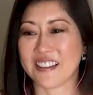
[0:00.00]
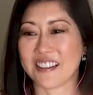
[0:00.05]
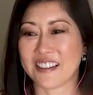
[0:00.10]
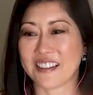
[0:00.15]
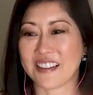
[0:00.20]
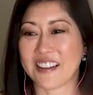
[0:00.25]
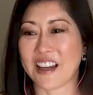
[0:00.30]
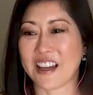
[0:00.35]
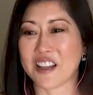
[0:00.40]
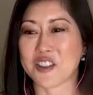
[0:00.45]

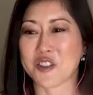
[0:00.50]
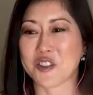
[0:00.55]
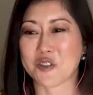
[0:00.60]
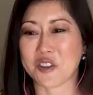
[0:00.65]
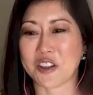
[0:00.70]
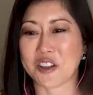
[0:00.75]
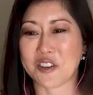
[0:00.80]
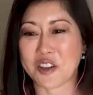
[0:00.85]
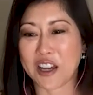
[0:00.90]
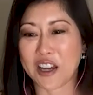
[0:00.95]
that's
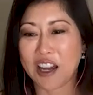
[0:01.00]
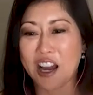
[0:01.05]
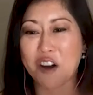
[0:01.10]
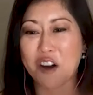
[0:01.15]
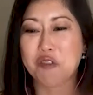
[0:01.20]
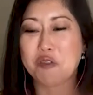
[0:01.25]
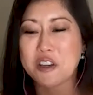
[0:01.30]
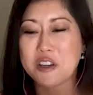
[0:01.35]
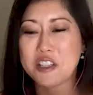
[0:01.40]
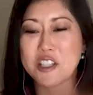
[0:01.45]
how
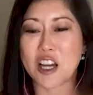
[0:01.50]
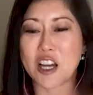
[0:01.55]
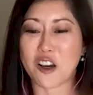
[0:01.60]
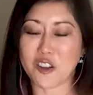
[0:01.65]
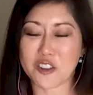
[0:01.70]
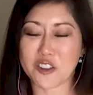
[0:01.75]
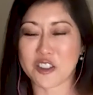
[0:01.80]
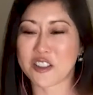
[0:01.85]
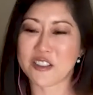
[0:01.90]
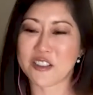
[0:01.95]
we
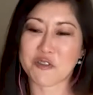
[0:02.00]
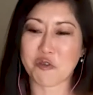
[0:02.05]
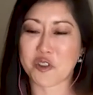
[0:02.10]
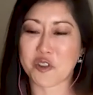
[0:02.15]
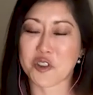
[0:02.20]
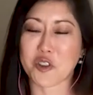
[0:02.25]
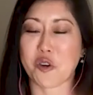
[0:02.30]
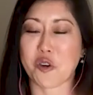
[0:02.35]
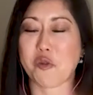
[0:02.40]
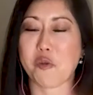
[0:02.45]
gelled
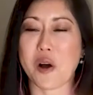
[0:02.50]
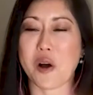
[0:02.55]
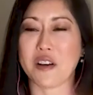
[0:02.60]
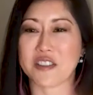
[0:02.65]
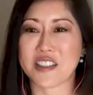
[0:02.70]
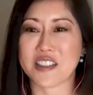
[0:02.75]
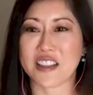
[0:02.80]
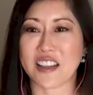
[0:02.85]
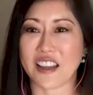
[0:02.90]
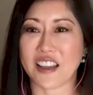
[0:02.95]
so well
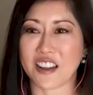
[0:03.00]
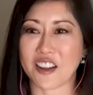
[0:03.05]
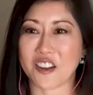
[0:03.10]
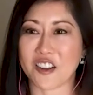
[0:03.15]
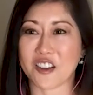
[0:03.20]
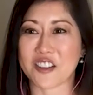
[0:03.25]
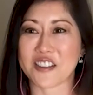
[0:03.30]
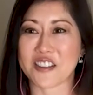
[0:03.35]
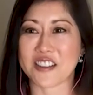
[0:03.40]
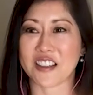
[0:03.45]
together.
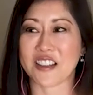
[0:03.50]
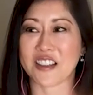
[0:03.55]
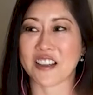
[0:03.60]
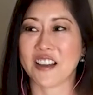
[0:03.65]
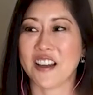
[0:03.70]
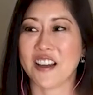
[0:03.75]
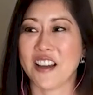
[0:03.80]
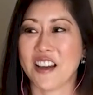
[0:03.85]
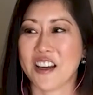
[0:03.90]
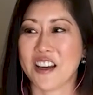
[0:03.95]
It's like
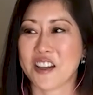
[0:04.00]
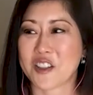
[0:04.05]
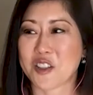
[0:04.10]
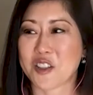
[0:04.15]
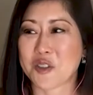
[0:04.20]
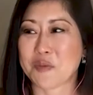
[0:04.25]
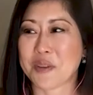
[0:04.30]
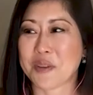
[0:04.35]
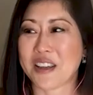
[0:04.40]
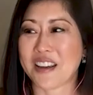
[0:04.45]

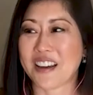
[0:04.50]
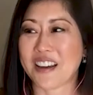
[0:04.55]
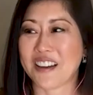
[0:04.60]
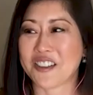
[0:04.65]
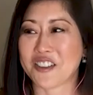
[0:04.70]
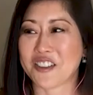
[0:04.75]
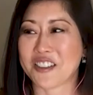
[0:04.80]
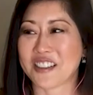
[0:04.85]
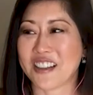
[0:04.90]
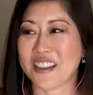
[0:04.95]
just me
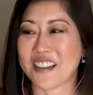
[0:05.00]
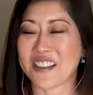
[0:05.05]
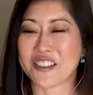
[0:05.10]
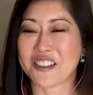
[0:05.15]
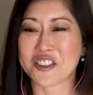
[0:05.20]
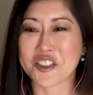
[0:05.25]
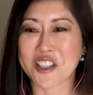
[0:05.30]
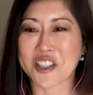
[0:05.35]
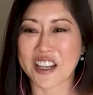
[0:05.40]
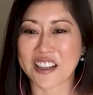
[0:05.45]

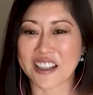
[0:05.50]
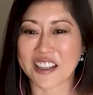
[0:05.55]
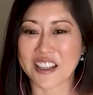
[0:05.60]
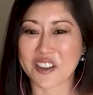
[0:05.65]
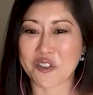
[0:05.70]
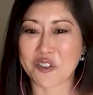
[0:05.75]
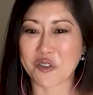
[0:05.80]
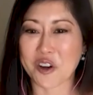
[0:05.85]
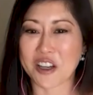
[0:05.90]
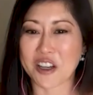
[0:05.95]

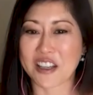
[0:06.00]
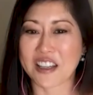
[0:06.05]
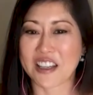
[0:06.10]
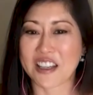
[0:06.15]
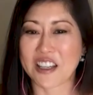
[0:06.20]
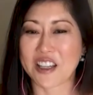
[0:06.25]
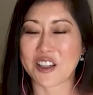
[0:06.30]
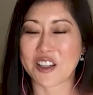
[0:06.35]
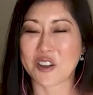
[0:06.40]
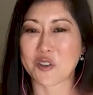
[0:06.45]
understanding what
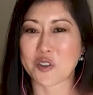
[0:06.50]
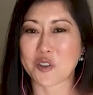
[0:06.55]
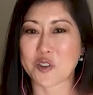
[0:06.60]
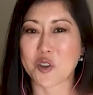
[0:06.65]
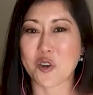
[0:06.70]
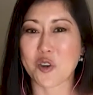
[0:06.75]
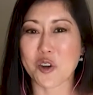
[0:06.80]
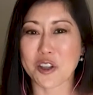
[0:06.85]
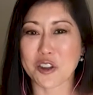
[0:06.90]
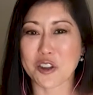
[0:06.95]
he was
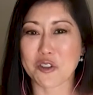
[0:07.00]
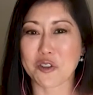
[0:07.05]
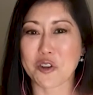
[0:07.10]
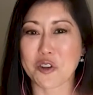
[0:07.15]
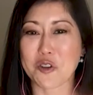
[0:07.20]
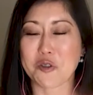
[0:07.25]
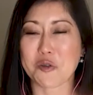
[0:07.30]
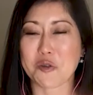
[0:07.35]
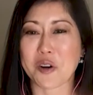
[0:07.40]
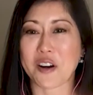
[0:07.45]
going
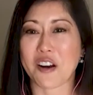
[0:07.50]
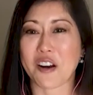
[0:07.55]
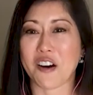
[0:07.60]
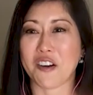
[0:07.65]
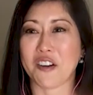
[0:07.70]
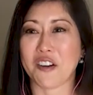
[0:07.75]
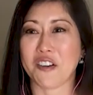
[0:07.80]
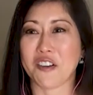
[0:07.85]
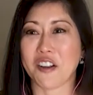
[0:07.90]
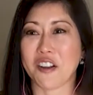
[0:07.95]
through, what
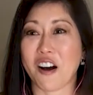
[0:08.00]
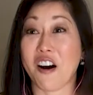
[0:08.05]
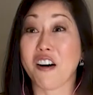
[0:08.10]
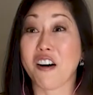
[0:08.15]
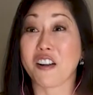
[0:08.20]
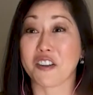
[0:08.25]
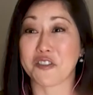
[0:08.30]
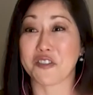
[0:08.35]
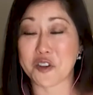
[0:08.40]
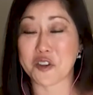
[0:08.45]

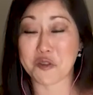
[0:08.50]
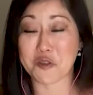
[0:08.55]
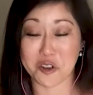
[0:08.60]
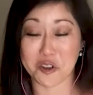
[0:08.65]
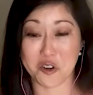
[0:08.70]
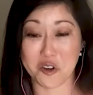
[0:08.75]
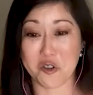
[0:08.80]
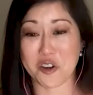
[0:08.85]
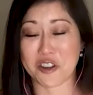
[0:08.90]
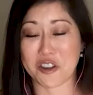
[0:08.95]
all of you were
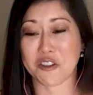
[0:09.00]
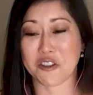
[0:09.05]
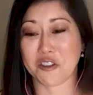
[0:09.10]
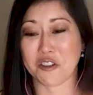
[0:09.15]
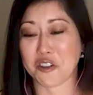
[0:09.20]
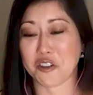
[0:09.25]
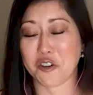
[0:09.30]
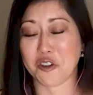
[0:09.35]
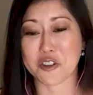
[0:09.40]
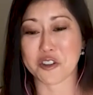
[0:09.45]
going
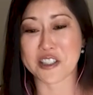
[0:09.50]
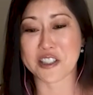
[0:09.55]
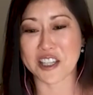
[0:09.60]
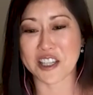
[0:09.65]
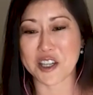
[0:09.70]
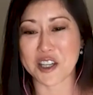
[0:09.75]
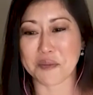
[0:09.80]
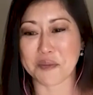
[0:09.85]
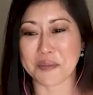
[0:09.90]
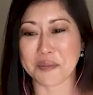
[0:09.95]
through, the whole
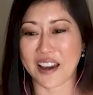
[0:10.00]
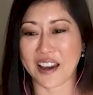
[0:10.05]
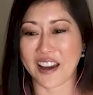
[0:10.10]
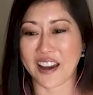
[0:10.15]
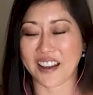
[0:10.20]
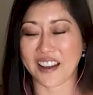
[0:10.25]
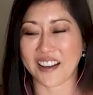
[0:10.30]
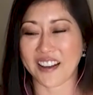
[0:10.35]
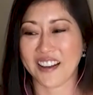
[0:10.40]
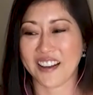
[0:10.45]
team.
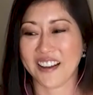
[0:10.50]
And